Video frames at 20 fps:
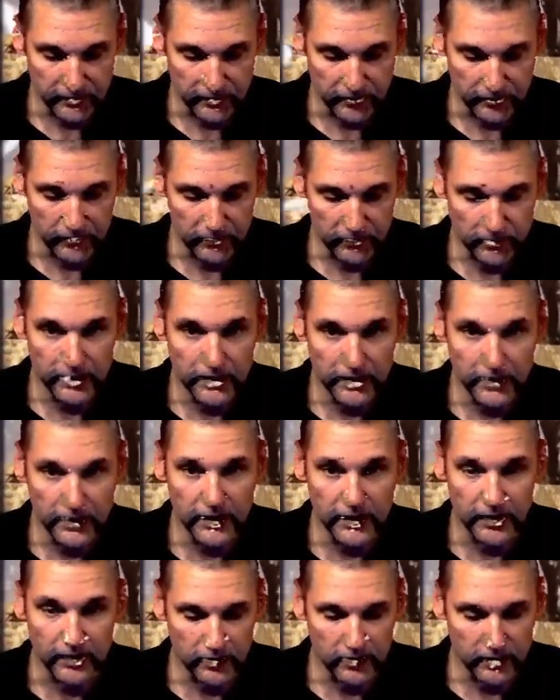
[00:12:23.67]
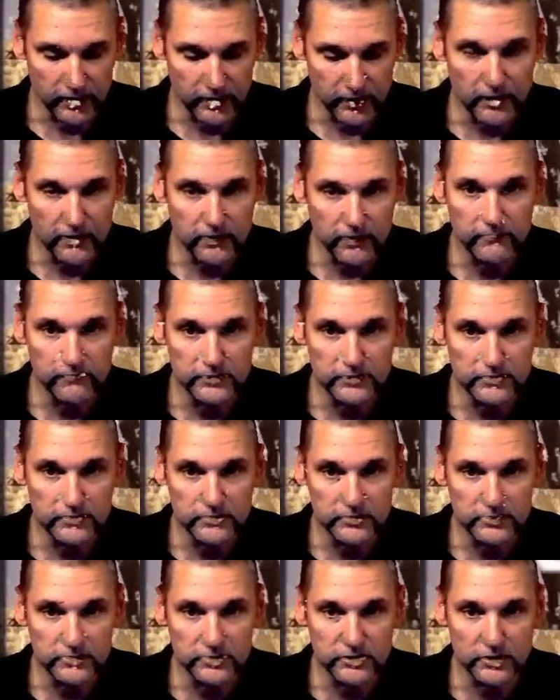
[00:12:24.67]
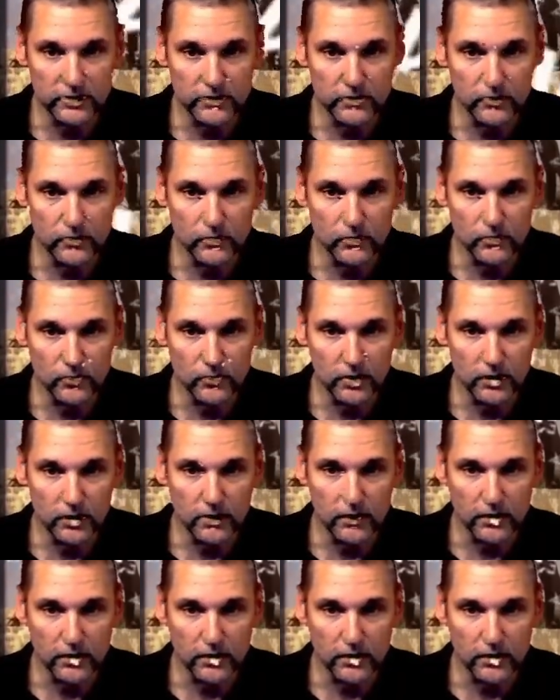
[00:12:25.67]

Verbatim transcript: And so, uh,